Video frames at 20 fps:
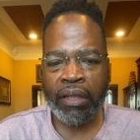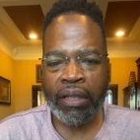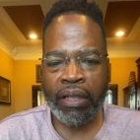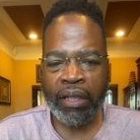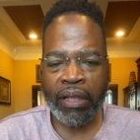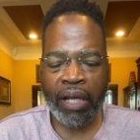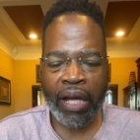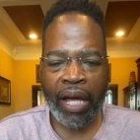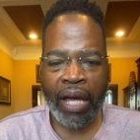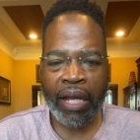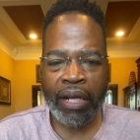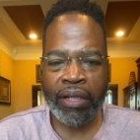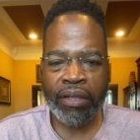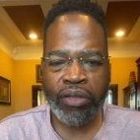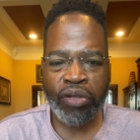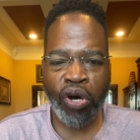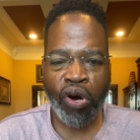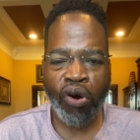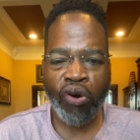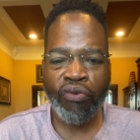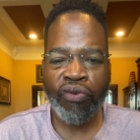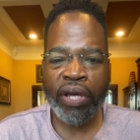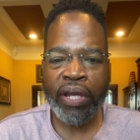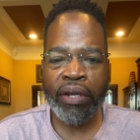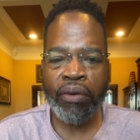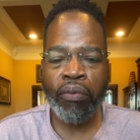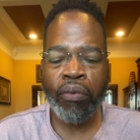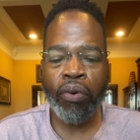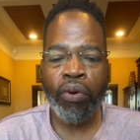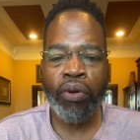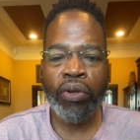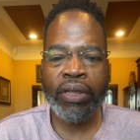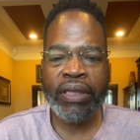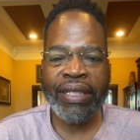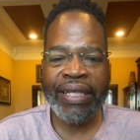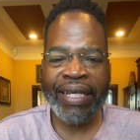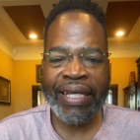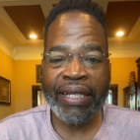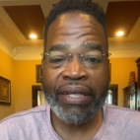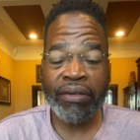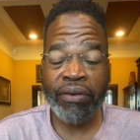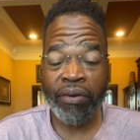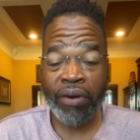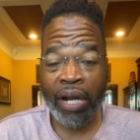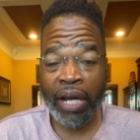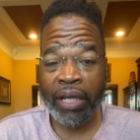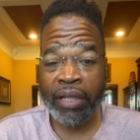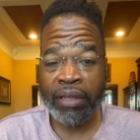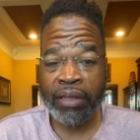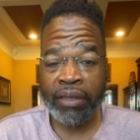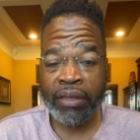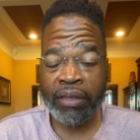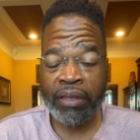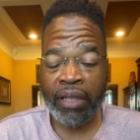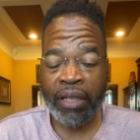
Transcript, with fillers: God has already worked in Christ